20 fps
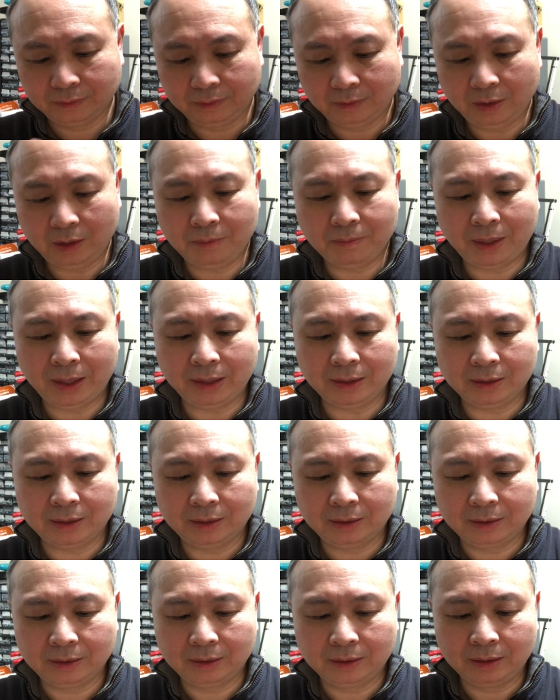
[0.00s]
You might
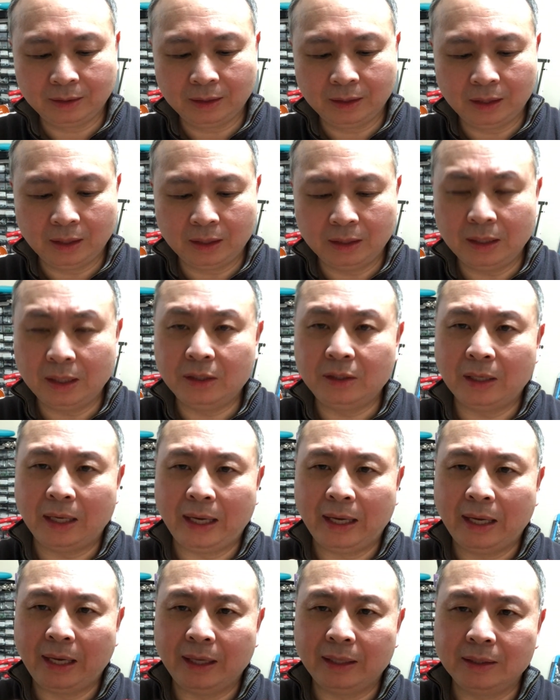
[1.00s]
need to
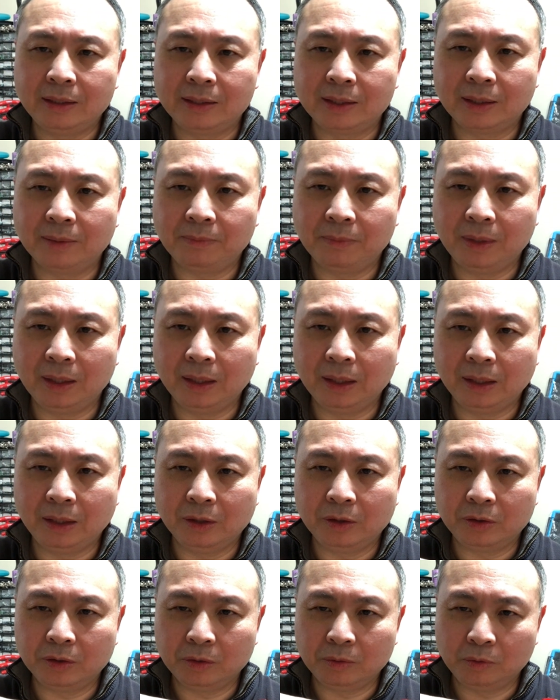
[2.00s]
add something
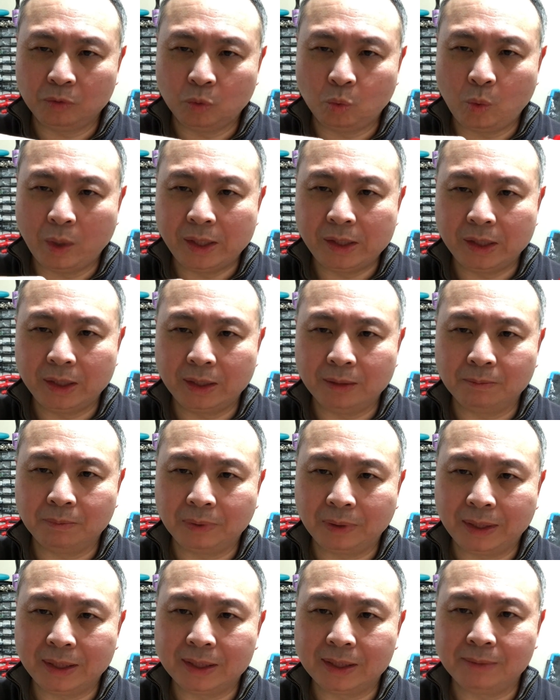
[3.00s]
here to wedge it in
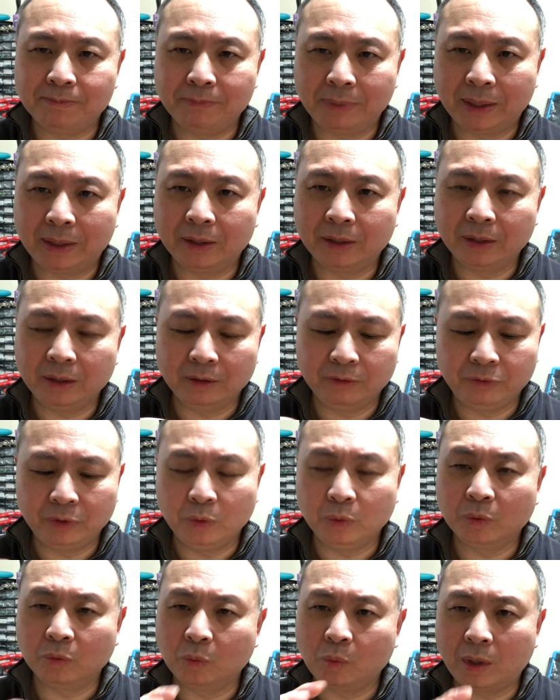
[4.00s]
place better if
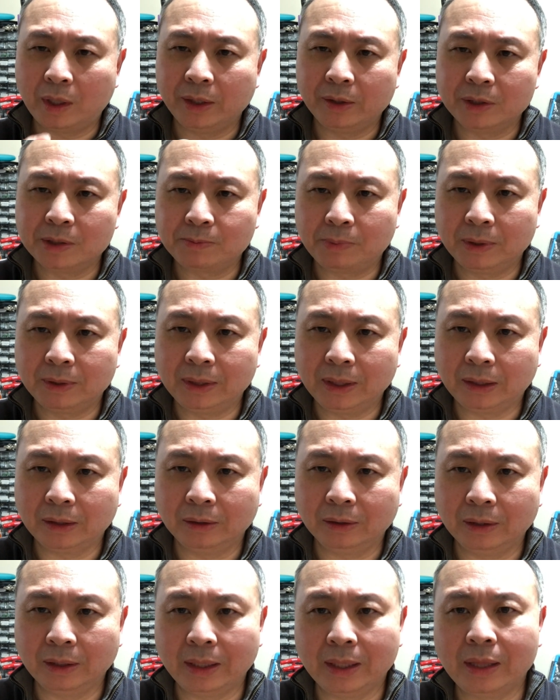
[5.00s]
your wire is
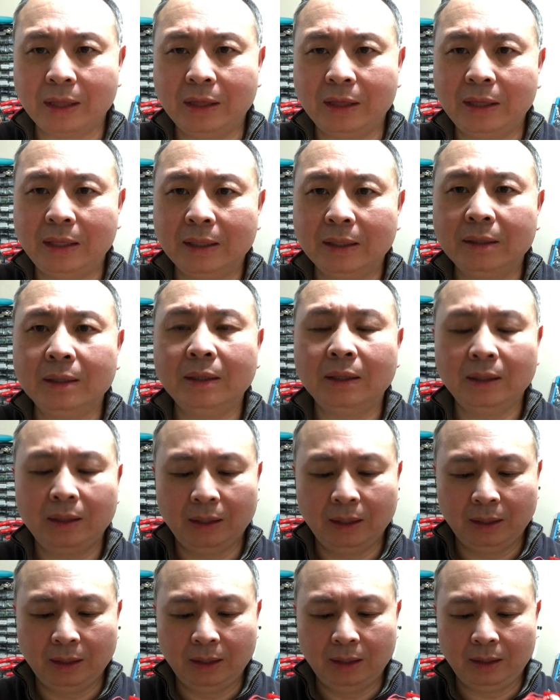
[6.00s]
particularly thin,
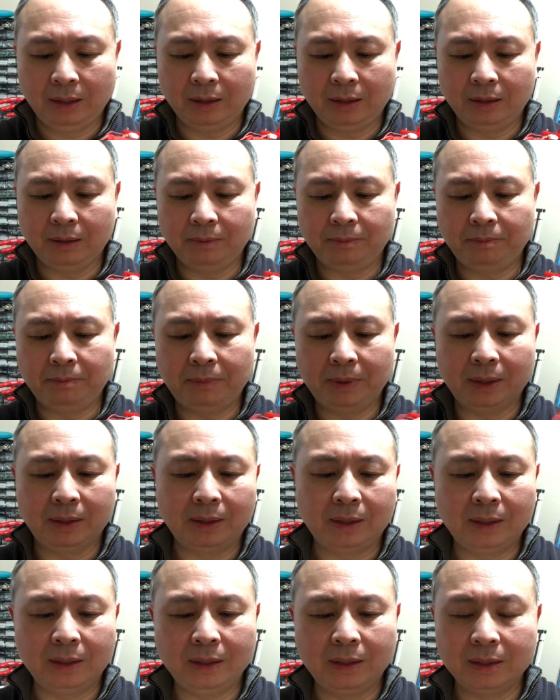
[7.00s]
but
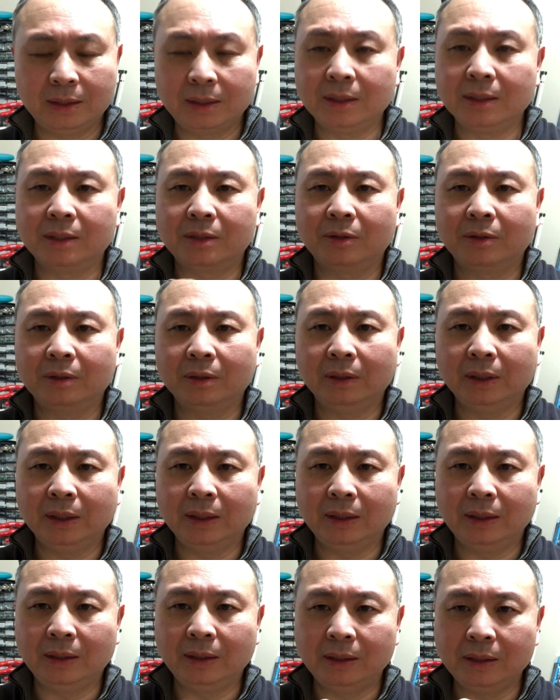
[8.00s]
this is
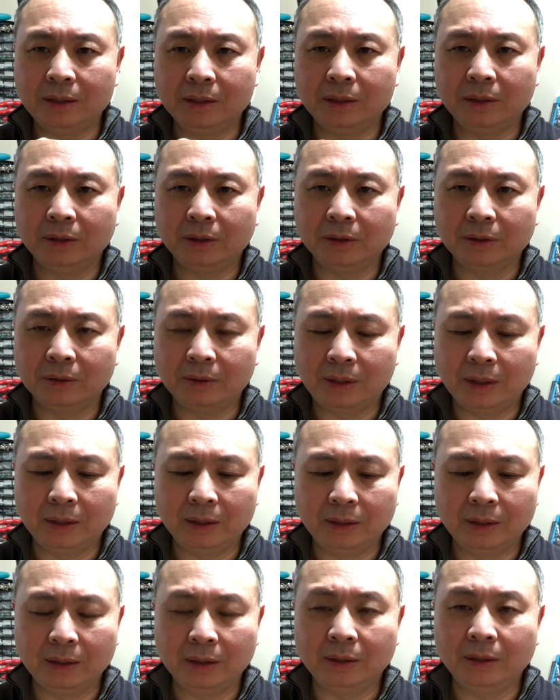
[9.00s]
certainly easier
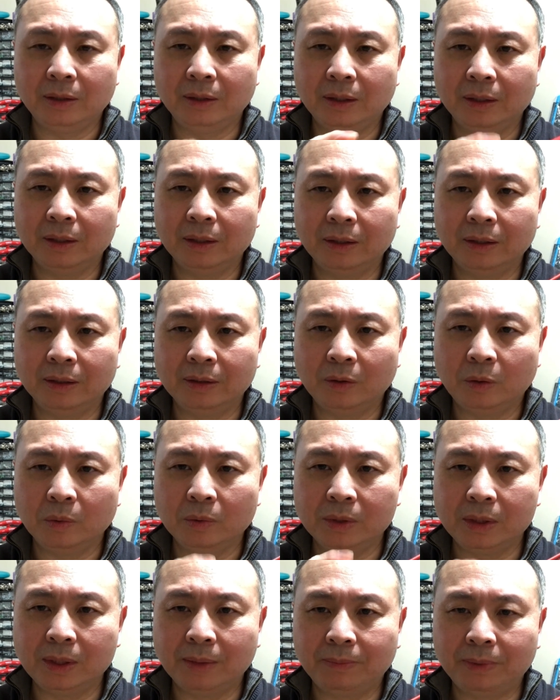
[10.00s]
than the
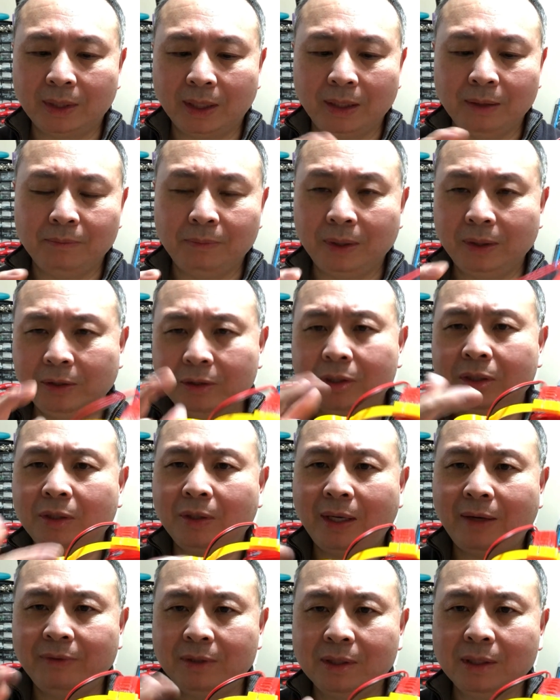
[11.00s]
old zip tie. But you still
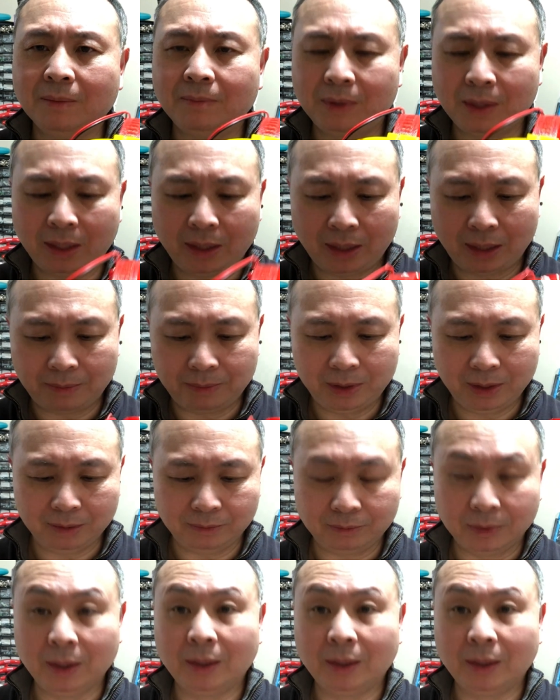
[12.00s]
have the zip tie option.